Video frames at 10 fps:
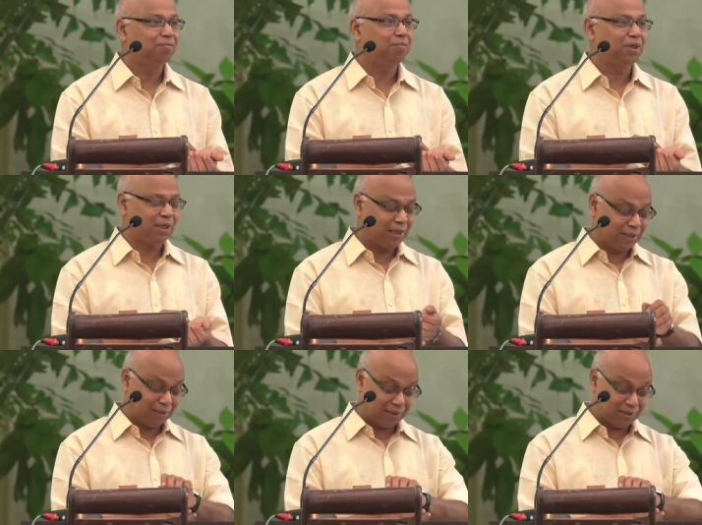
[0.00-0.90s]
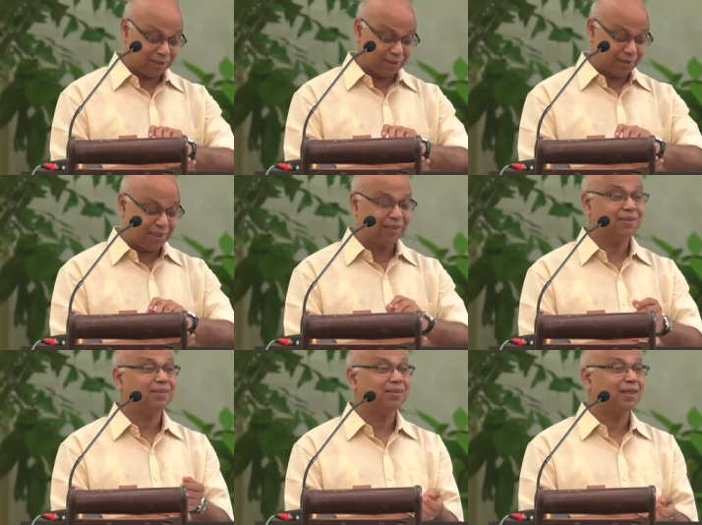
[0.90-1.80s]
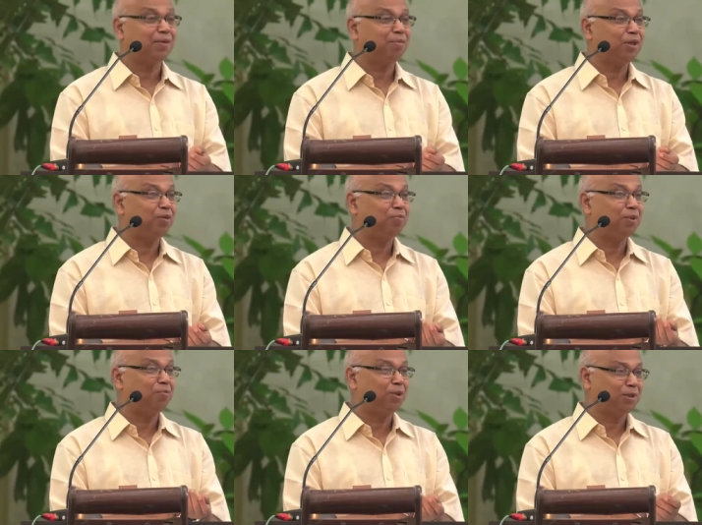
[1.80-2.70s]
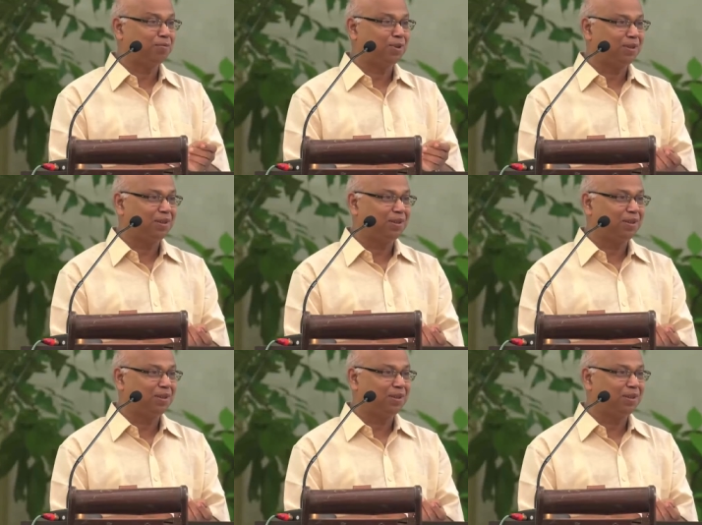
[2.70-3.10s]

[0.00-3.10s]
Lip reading: but I recognize that may not be possible.